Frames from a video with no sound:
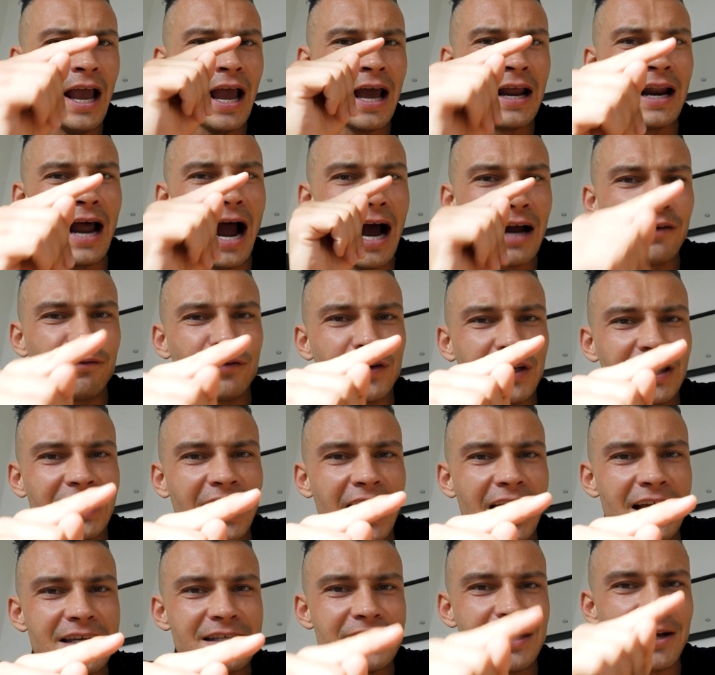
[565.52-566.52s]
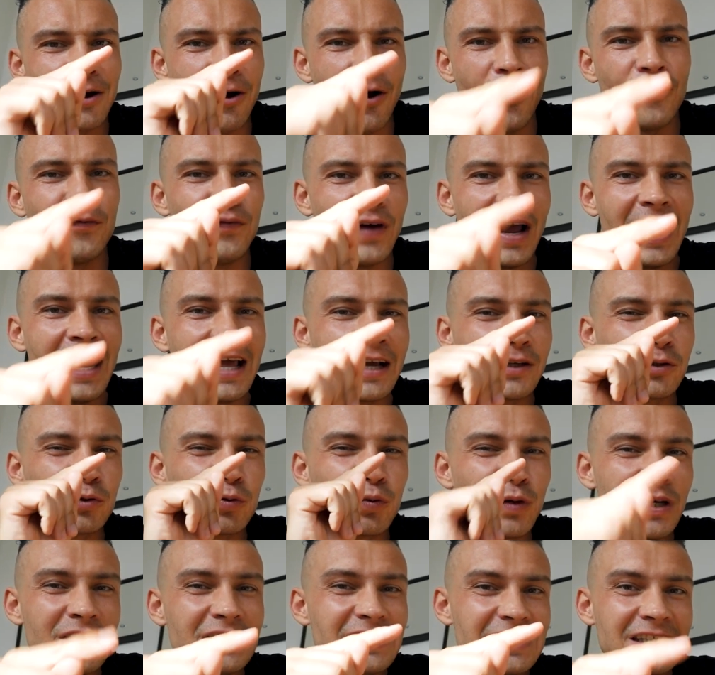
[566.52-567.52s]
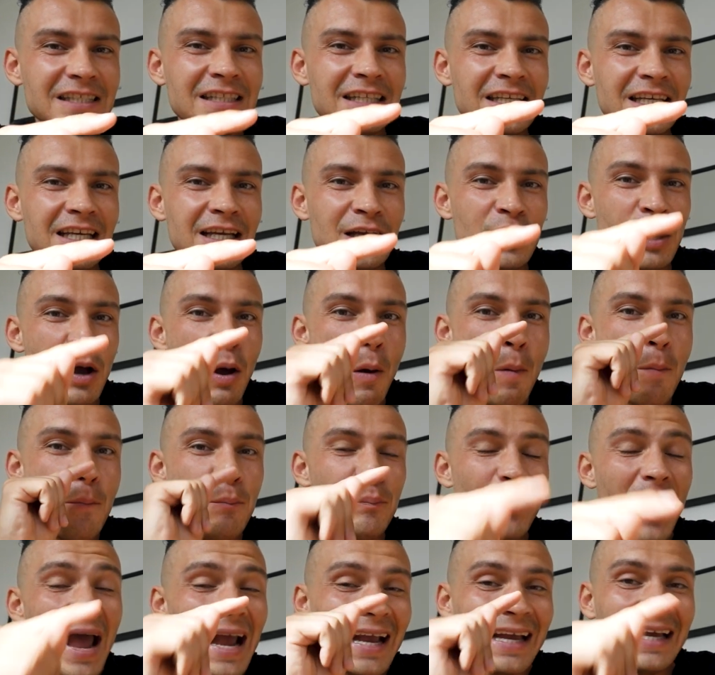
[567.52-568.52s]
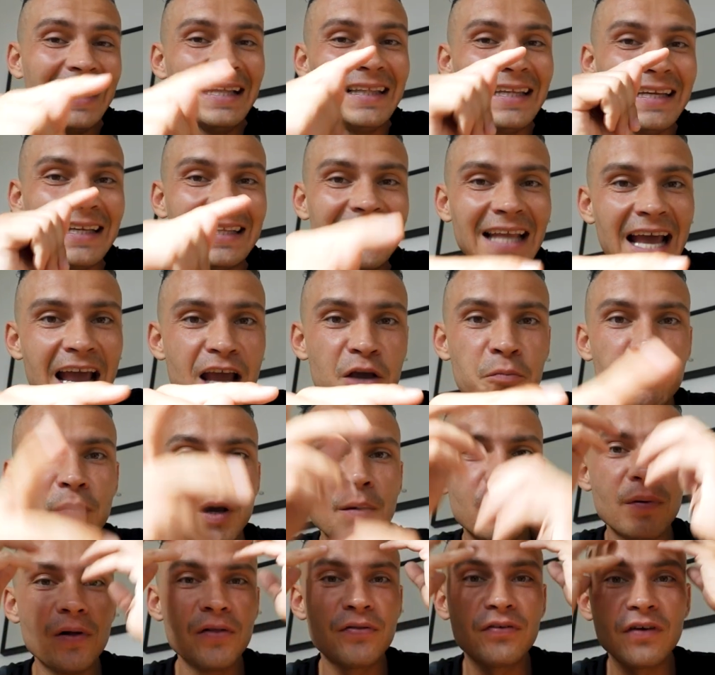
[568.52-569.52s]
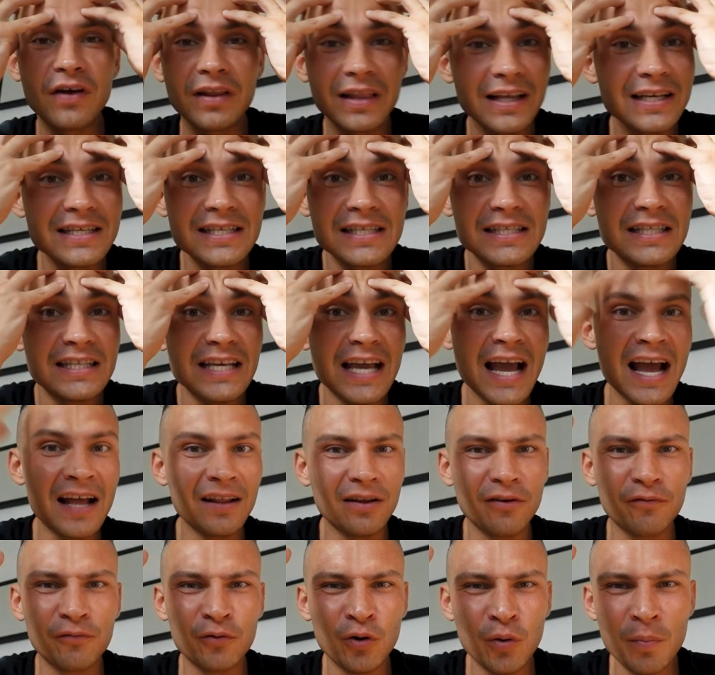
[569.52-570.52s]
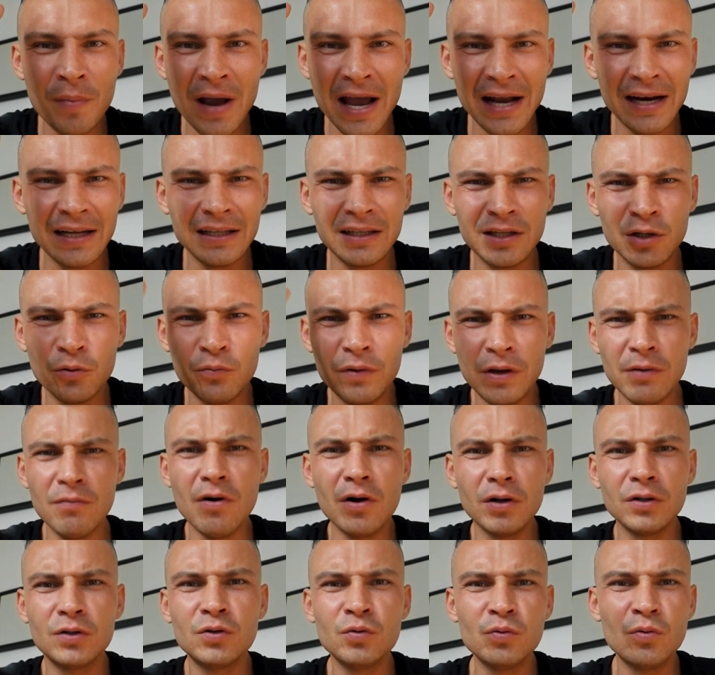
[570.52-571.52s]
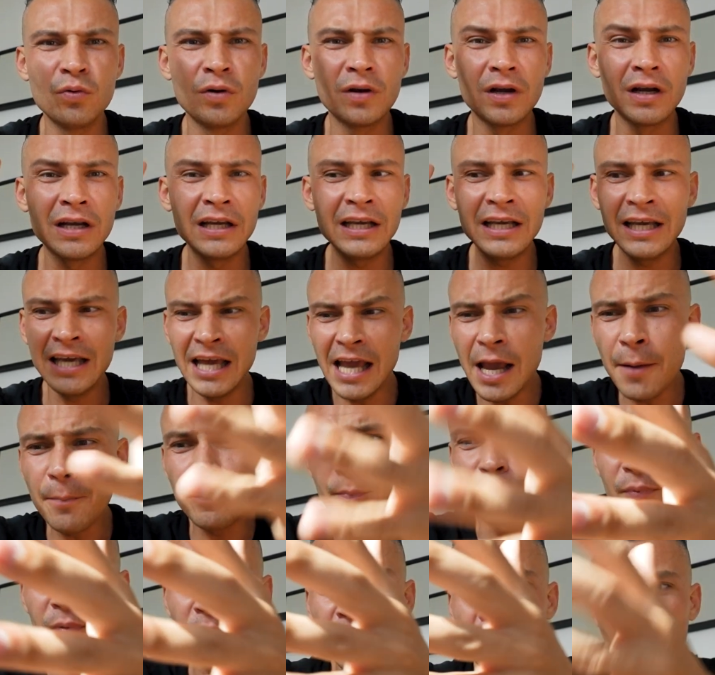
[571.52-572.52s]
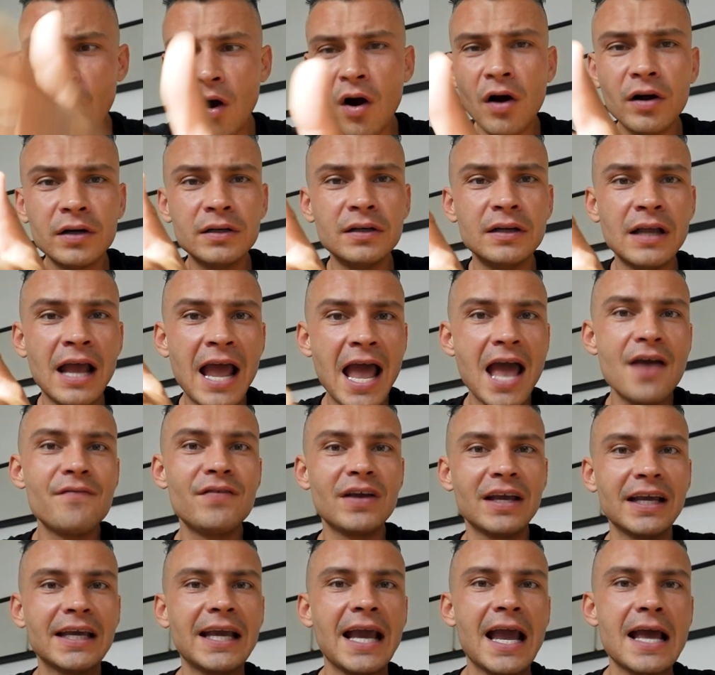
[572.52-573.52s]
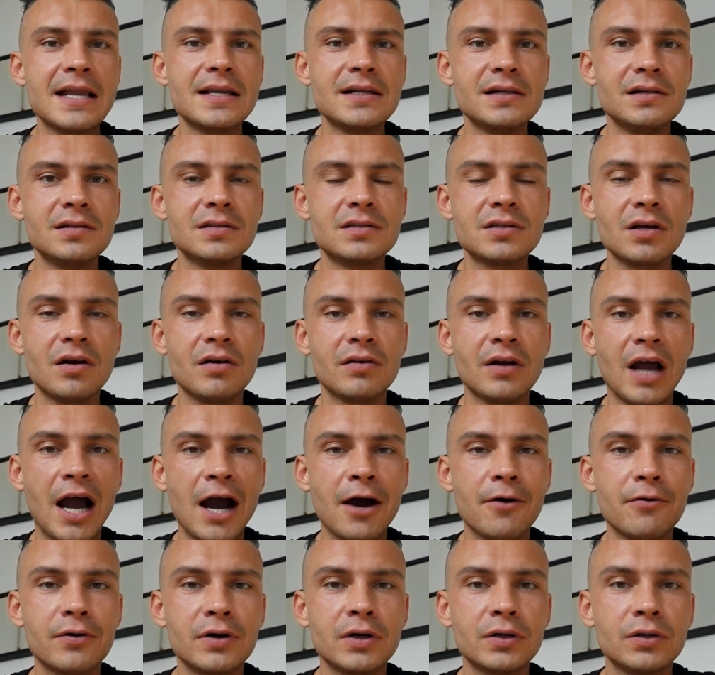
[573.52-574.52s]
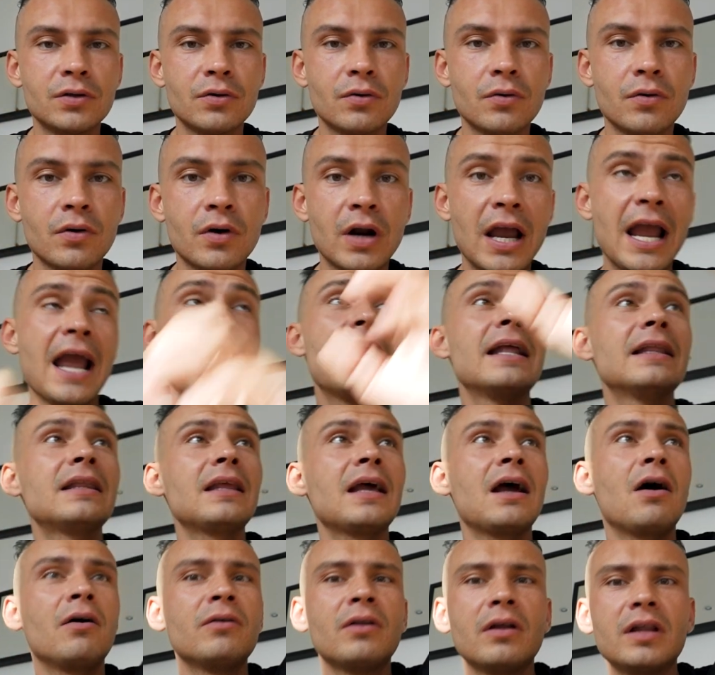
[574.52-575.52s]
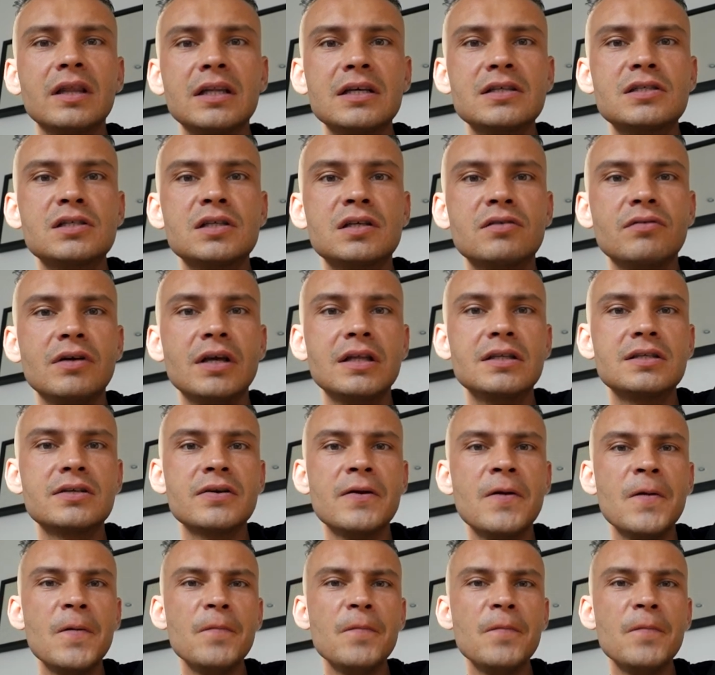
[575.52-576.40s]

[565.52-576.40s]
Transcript: an advertising of electricity back in the day people thought this is the end of humanity we want to keep on having candles on our door and on the streets.